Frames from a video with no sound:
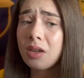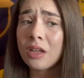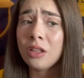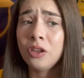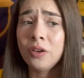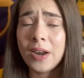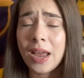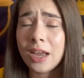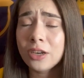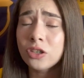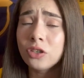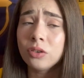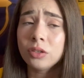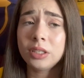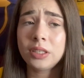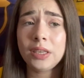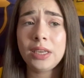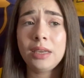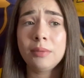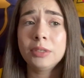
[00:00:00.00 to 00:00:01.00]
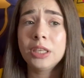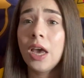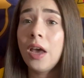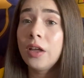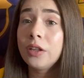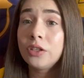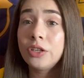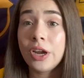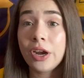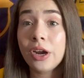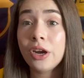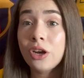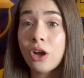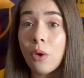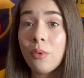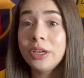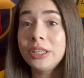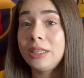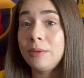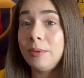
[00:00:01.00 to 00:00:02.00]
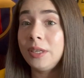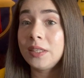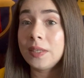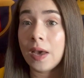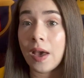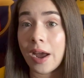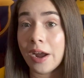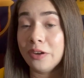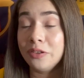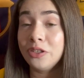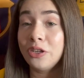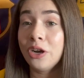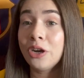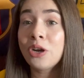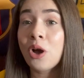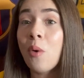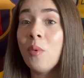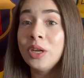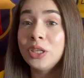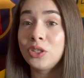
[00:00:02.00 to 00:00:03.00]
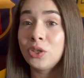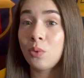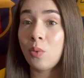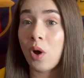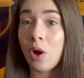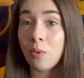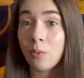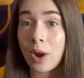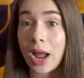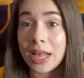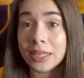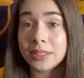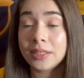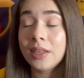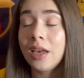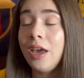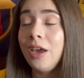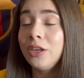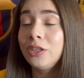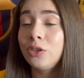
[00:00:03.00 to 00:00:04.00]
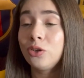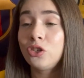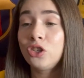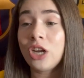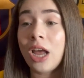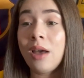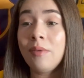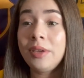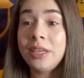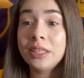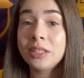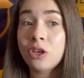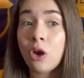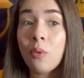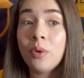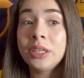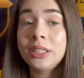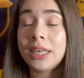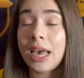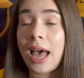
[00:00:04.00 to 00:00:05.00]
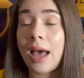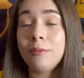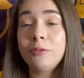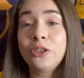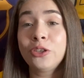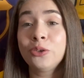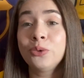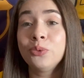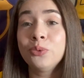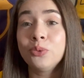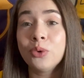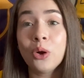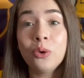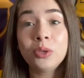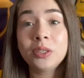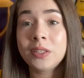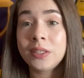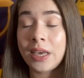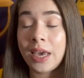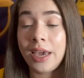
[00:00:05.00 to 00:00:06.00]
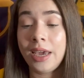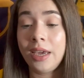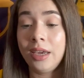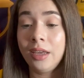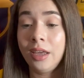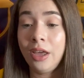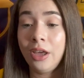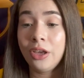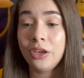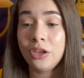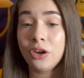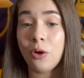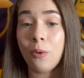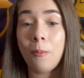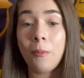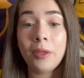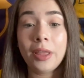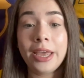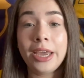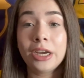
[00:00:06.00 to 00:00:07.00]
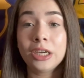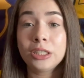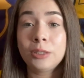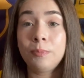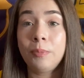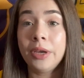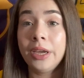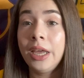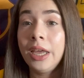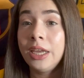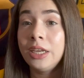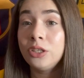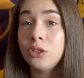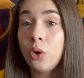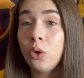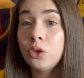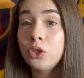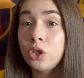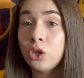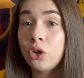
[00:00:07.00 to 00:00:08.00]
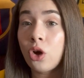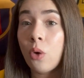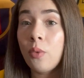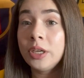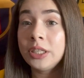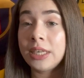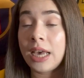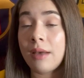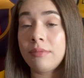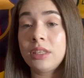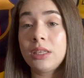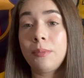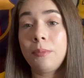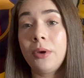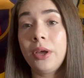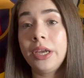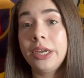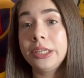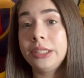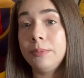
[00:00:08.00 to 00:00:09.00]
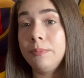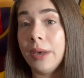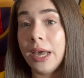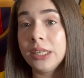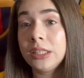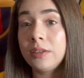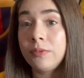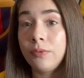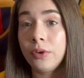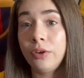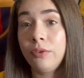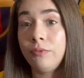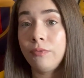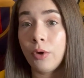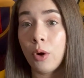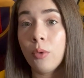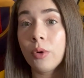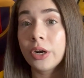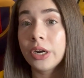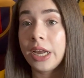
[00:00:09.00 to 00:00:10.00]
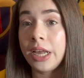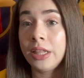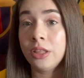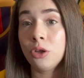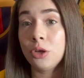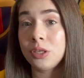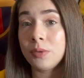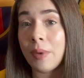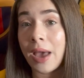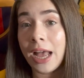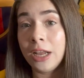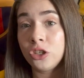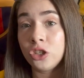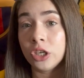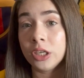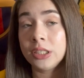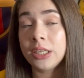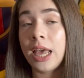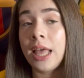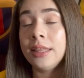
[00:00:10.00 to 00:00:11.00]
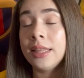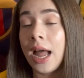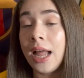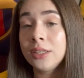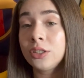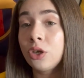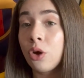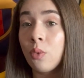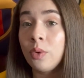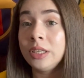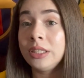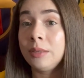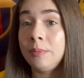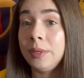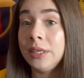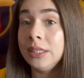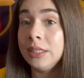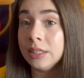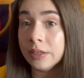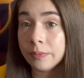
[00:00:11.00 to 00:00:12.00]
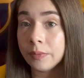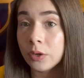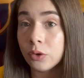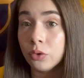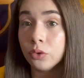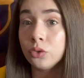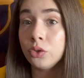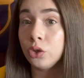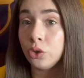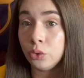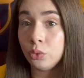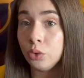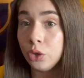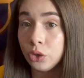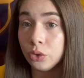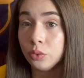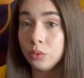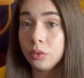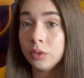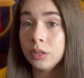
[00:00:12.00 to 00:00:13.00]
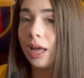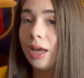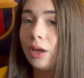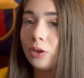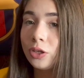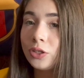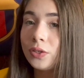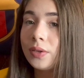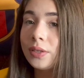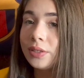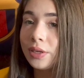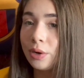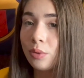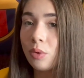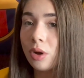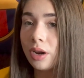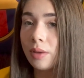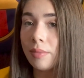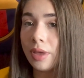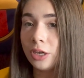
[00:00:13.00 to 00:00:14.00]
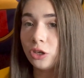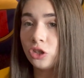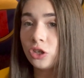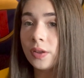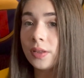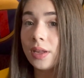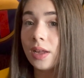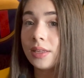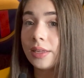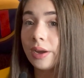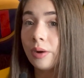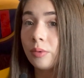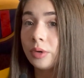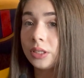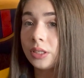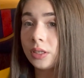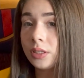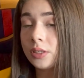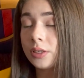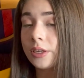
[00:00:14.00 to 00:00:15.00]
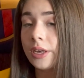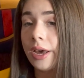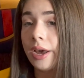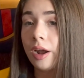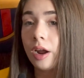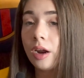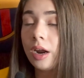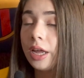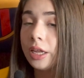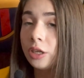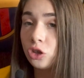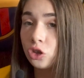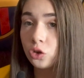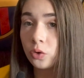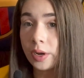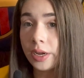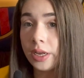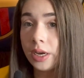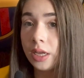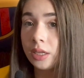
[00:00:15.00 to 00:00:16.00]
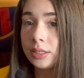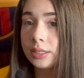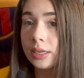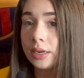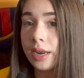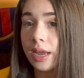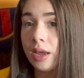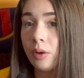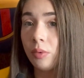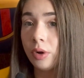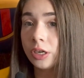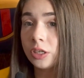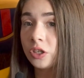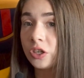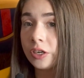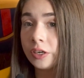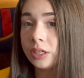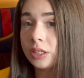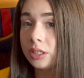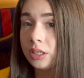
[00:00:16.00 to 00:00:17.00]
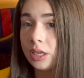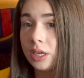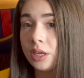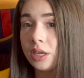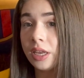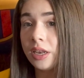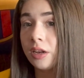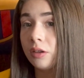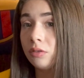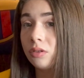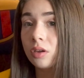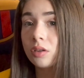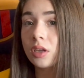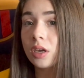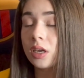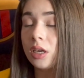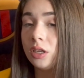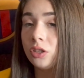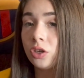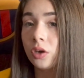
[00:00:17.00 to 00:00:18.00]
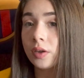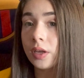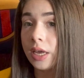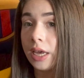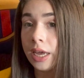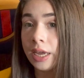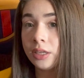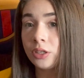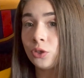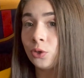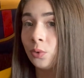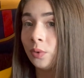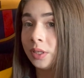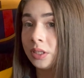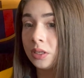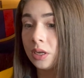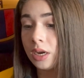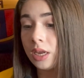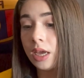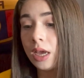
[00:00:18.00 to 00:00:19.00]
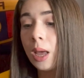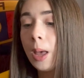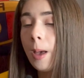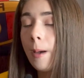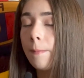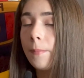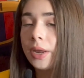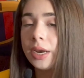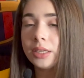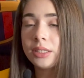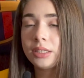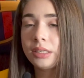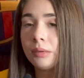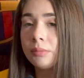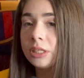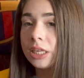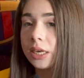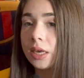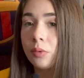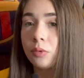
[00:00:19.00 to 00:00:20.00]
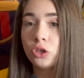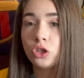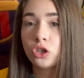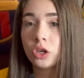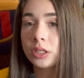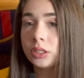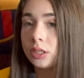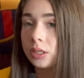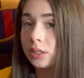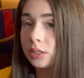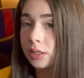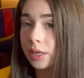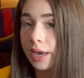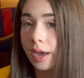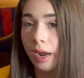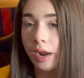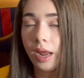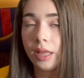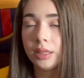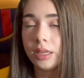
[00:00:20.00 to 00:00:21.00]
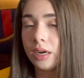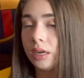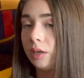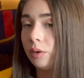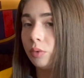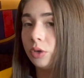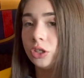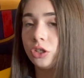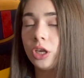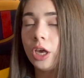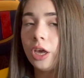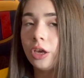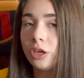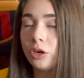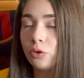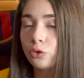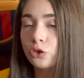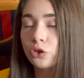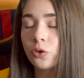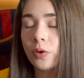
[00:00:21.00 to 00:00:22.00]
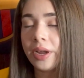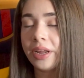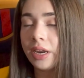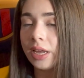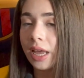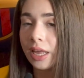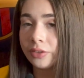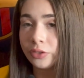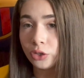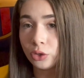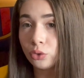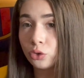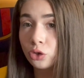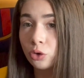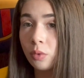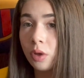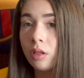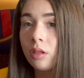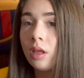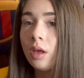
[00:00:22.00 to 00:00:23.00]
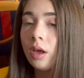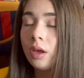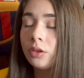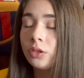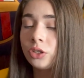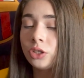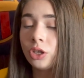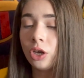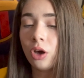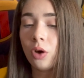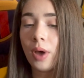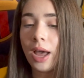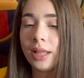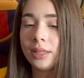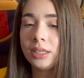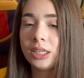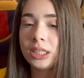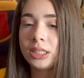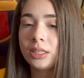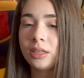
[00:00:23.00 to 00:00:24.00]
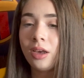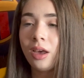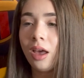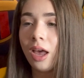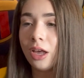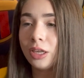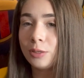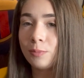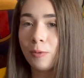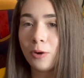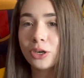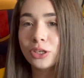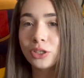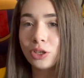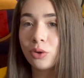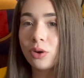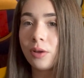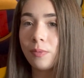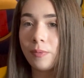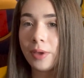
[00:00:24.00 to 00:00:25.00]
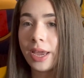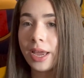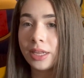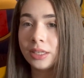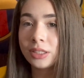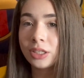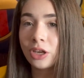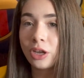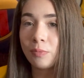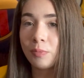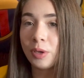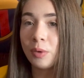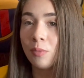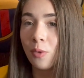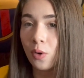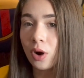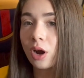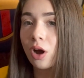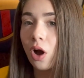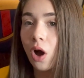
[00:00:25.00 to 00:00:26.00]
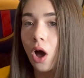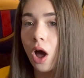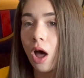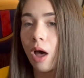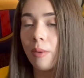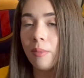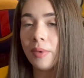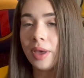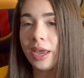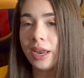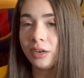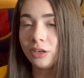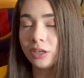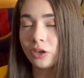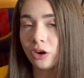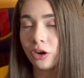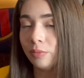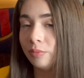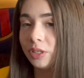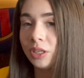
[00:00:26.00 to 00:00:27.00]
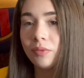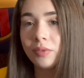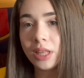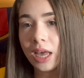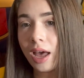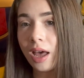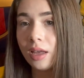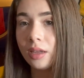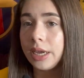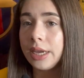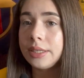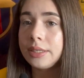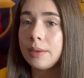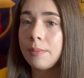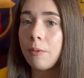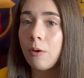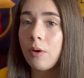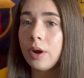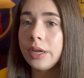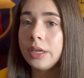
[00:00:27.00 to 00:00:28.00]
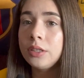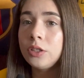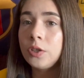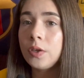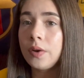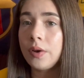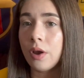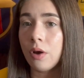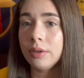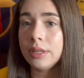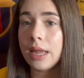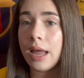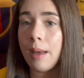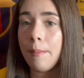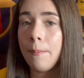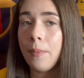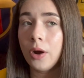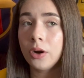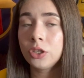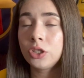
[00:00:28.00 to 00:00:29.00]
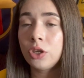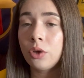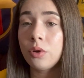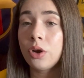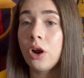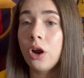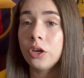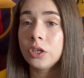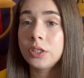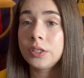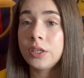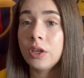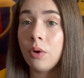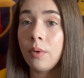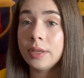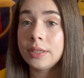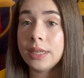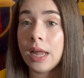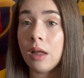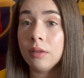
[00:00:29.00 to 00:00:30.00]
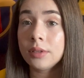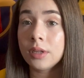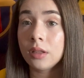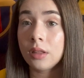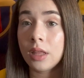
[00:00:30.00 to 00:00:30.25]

their national teams, they're going to be tired. They're going to want rest. So Xavi is going to have to rotate, players, but he's also going to have to put his best foot forward in those matches, and that's going to be difficult to do. I also did want to mention that there was a scare in training today where Ter Stegen, it looked like he took a hit to his knee, but it seems like it was just a scare, and then he was, training as usual. So at least us Barcelona fans could be more calm in terms of that. It's important to note that Barcelona are still without the